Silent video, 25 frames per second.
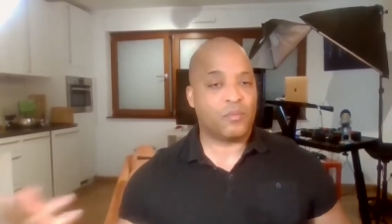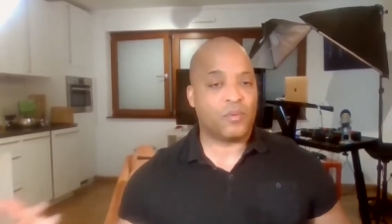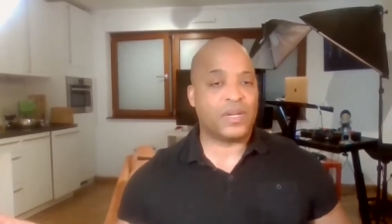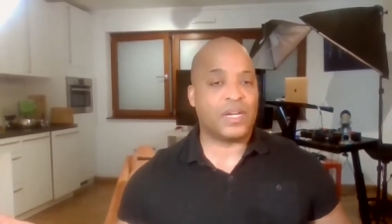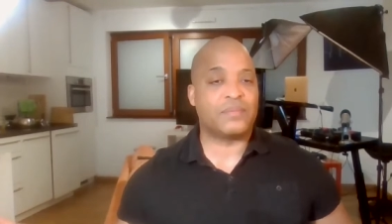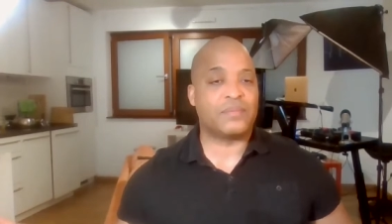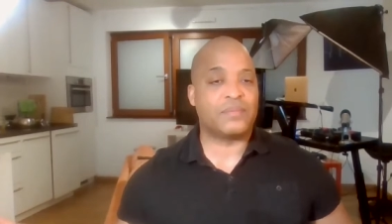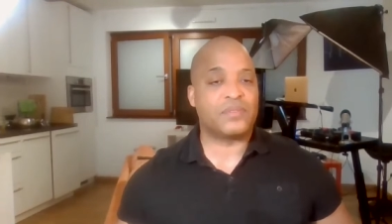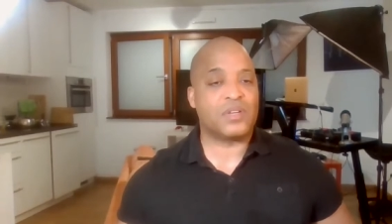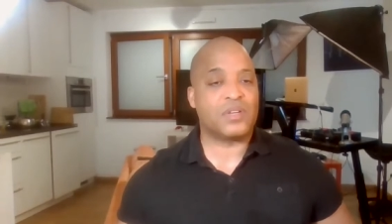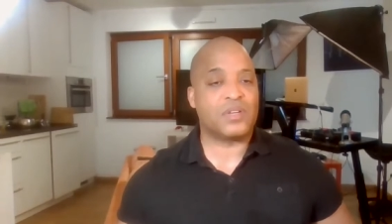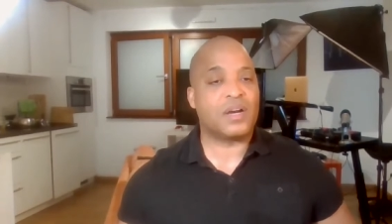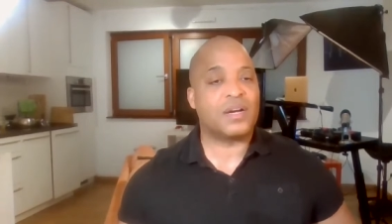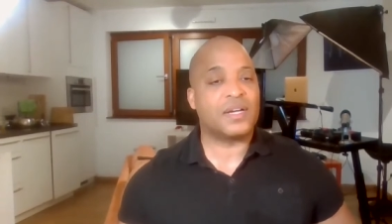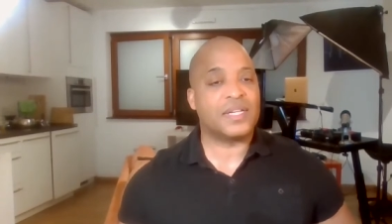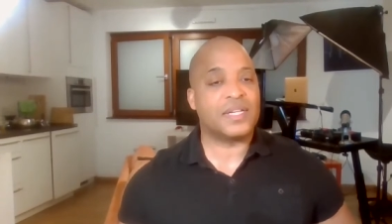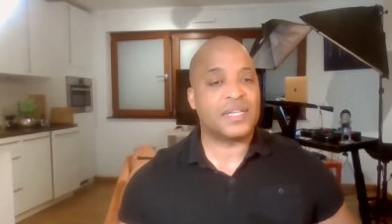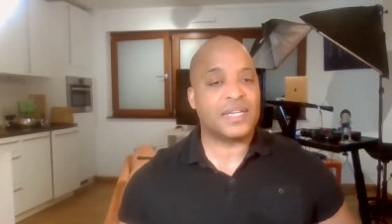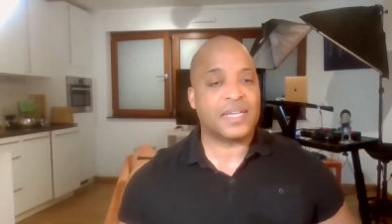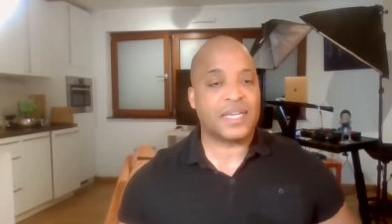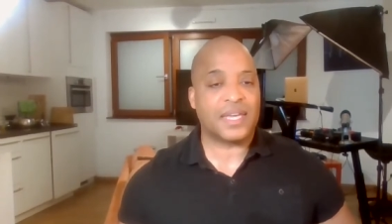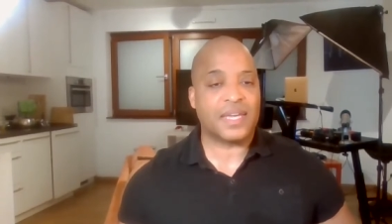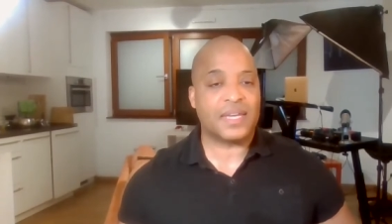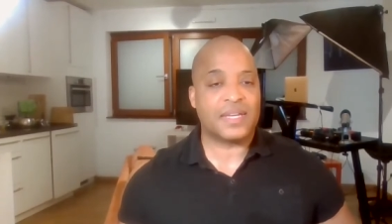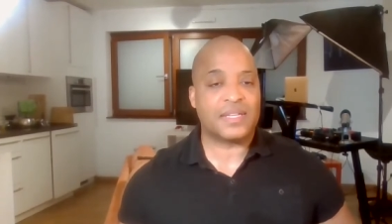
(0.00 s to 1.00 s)
When I'm talking
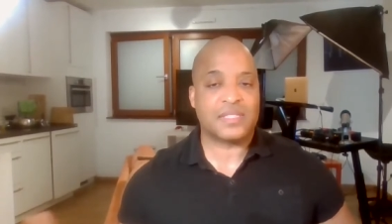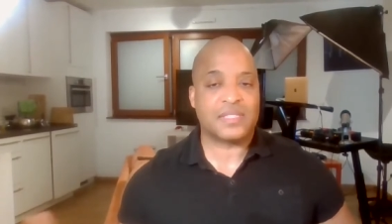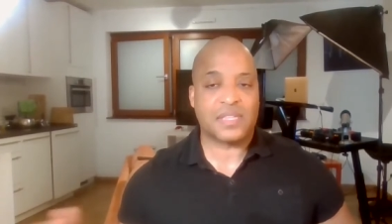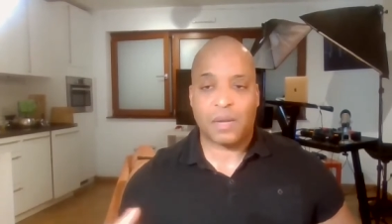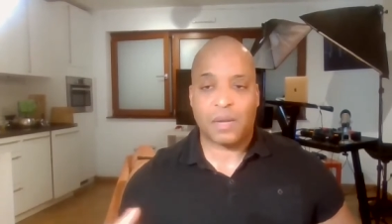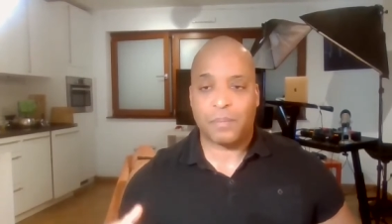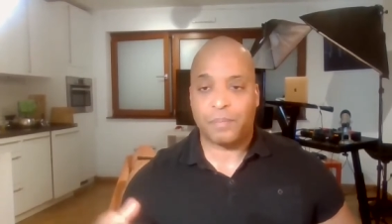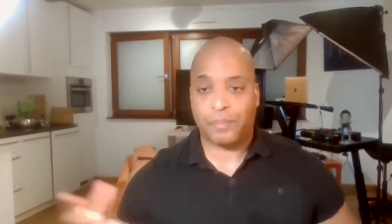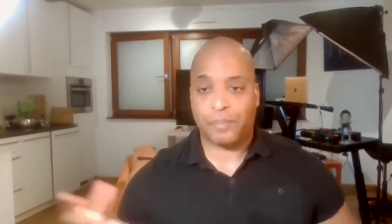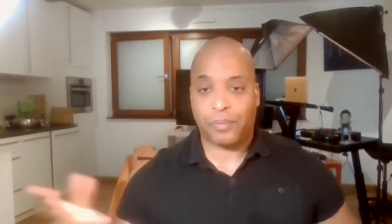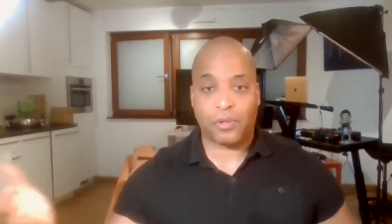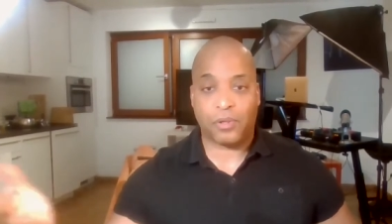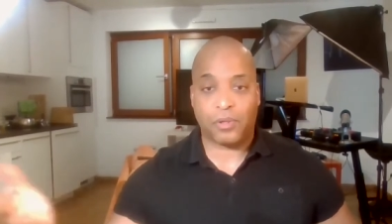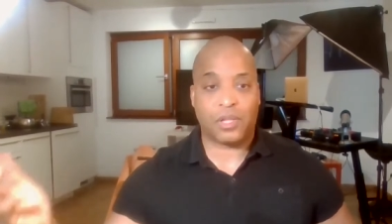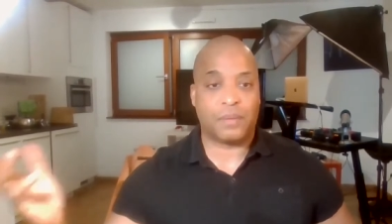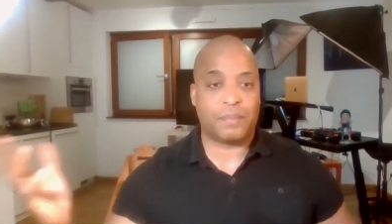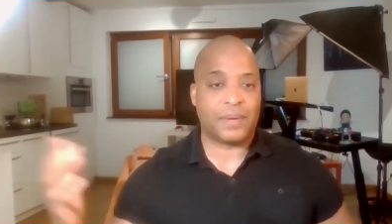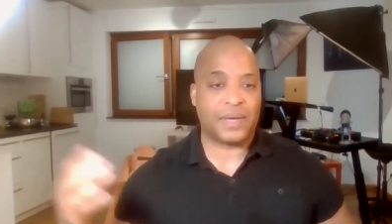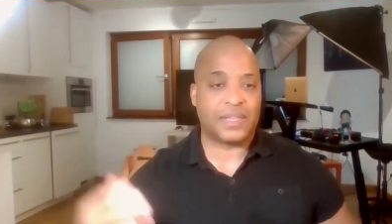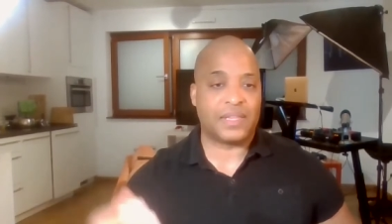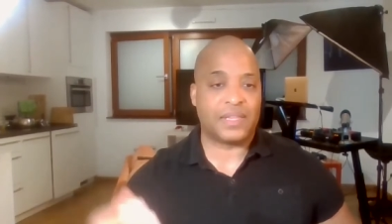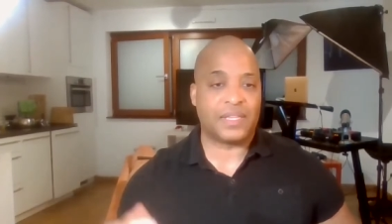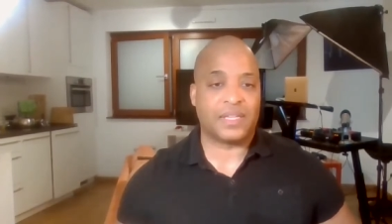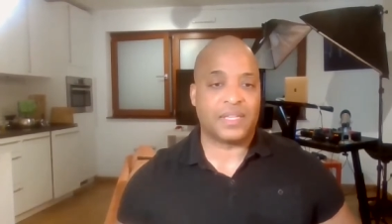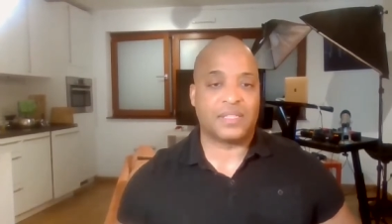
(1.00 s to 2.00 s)
to kids, I pull up
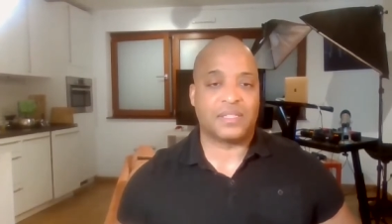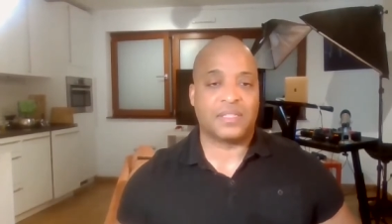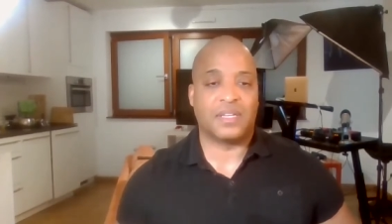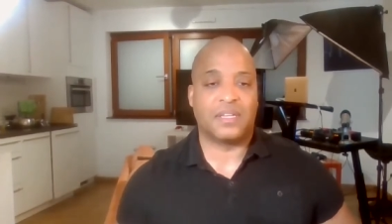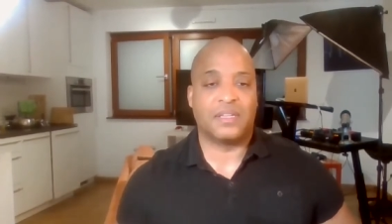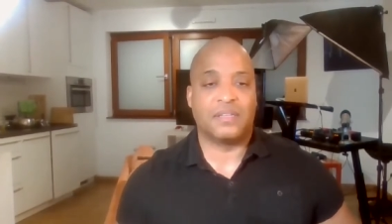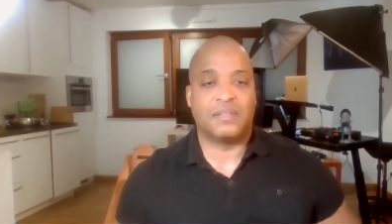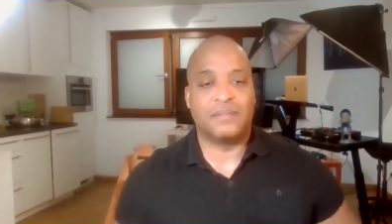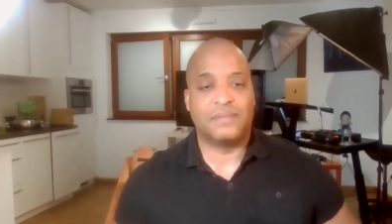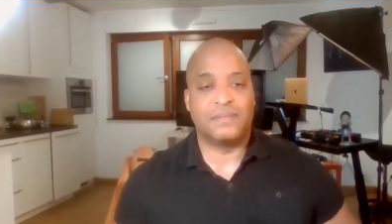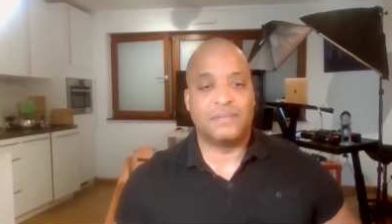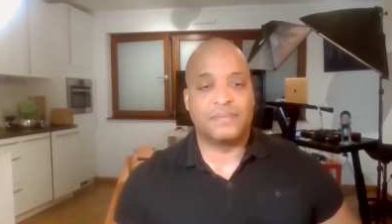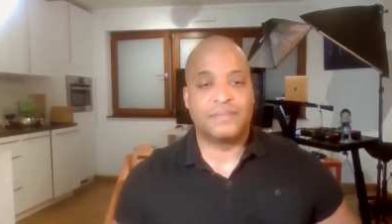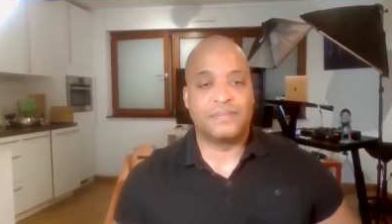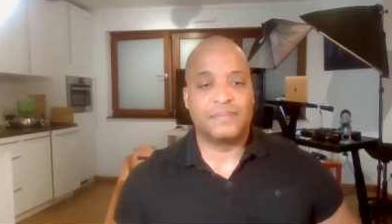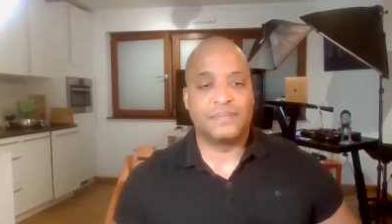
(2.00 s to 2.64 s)
my LinkedIn.